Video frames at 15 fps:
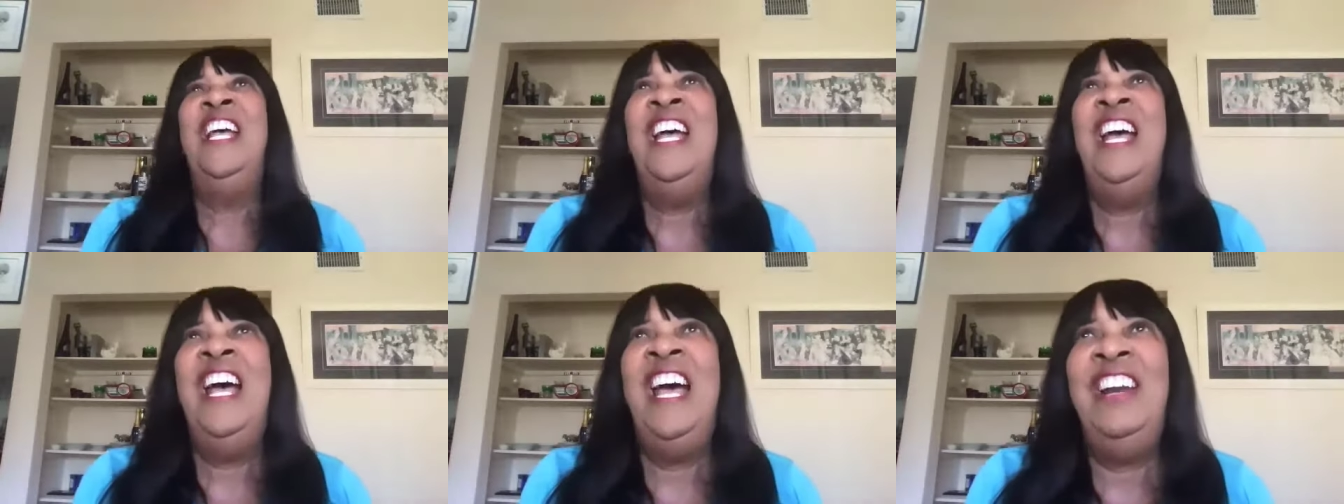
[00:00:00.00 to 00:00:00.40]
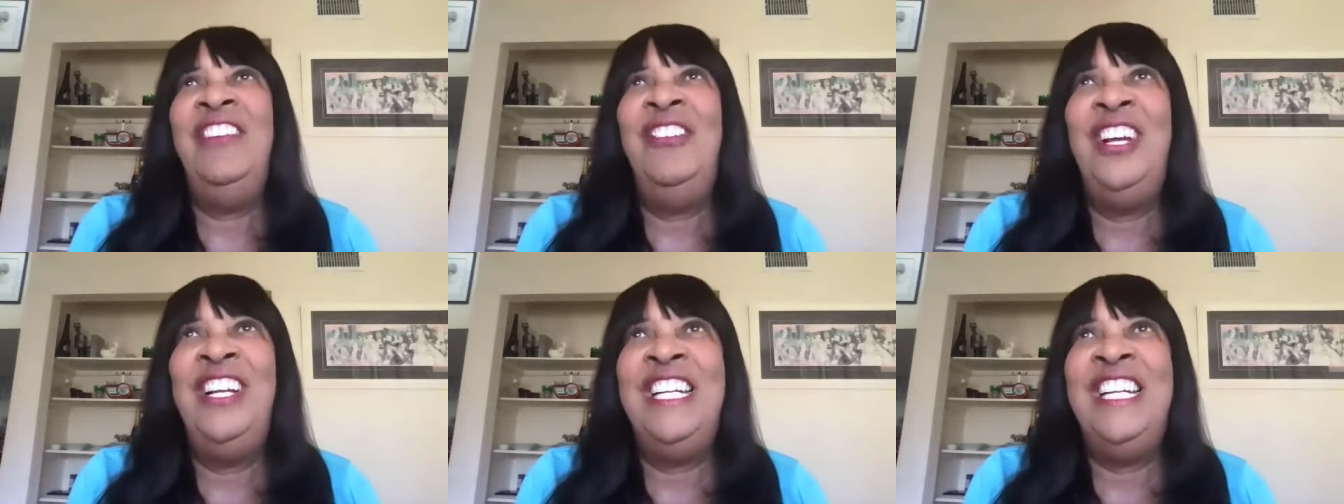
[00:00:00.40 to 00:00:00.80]
And it
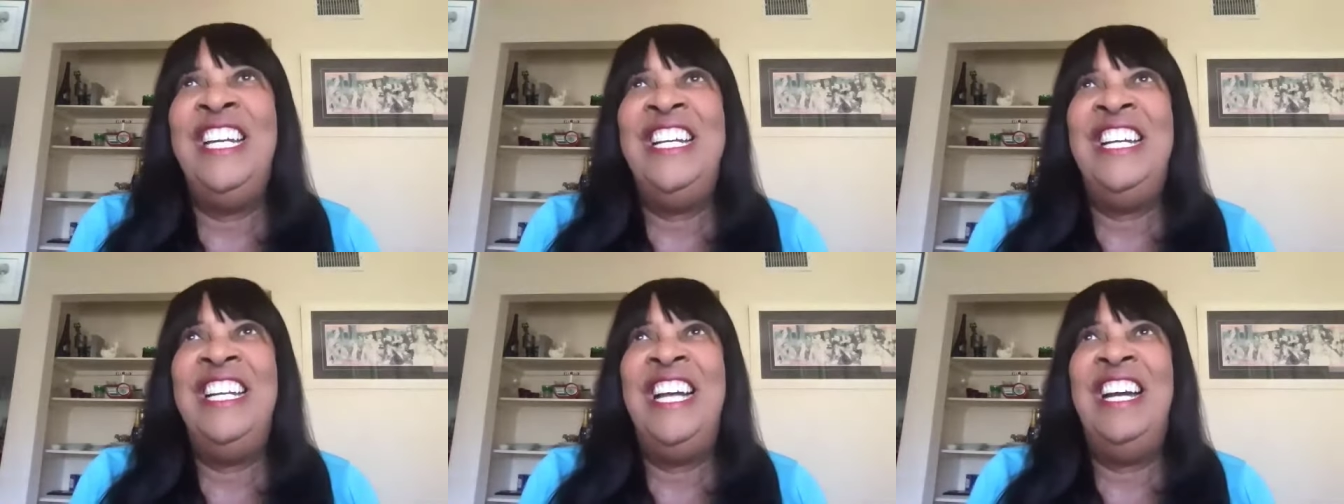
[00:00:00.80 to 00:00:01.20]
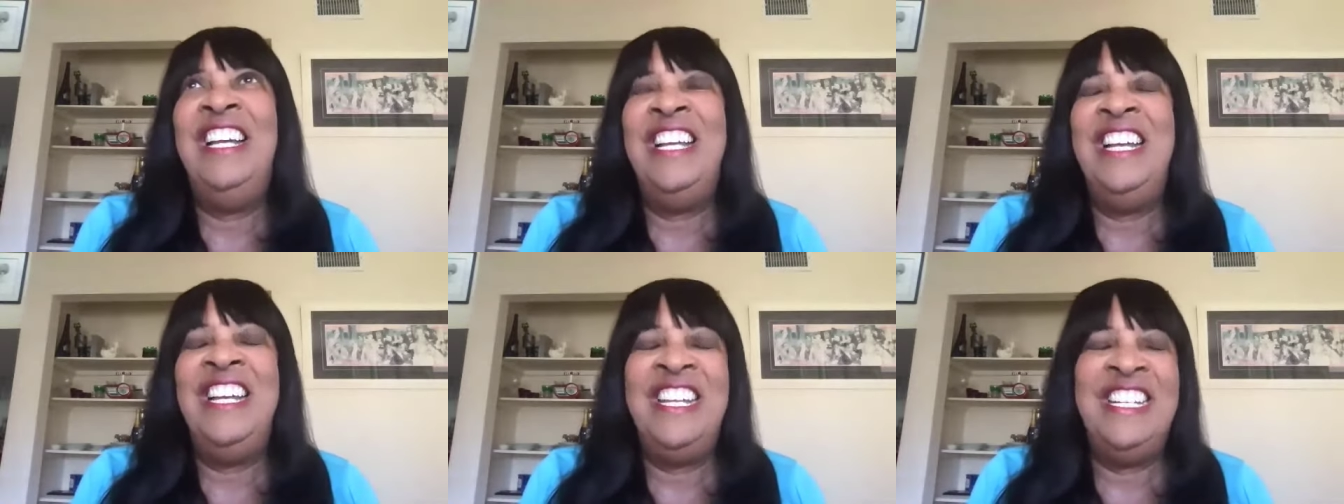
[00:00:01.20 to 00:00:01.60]
really, and
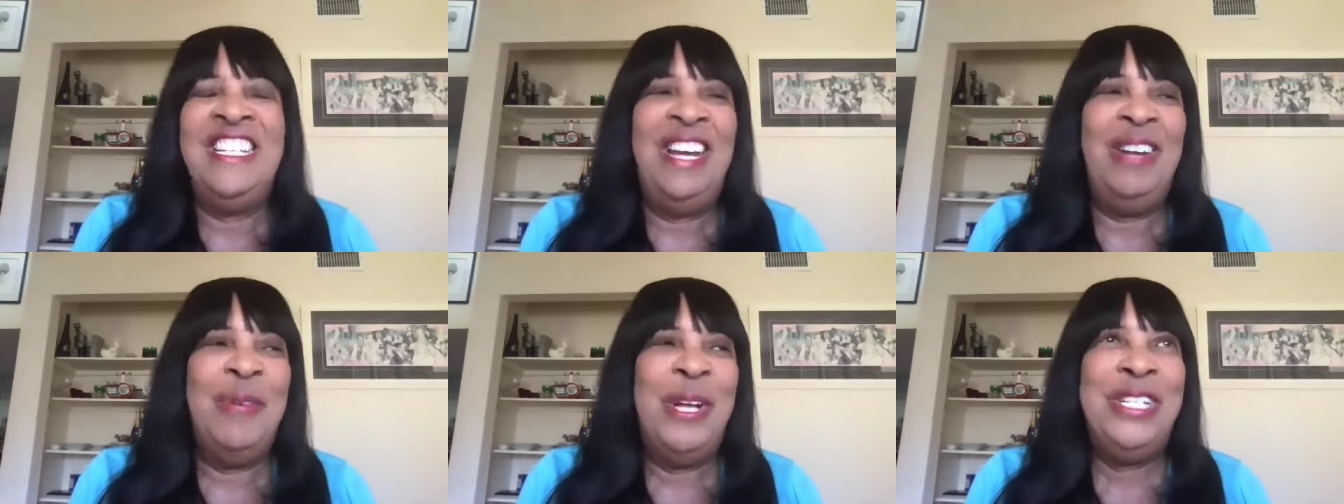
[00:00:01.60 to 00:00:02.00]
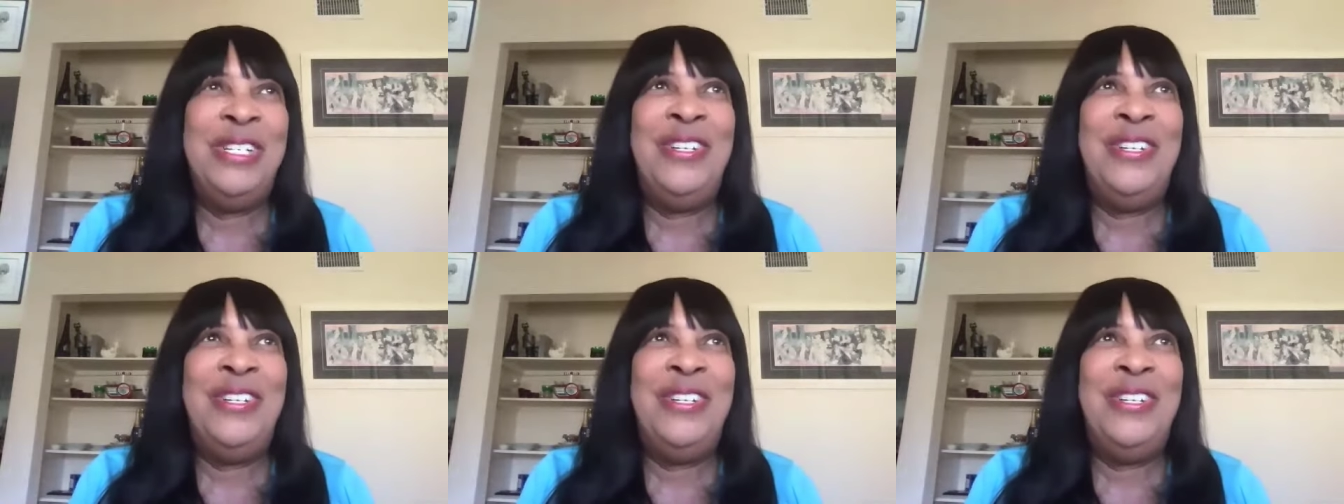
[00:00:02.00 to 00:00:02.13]
I went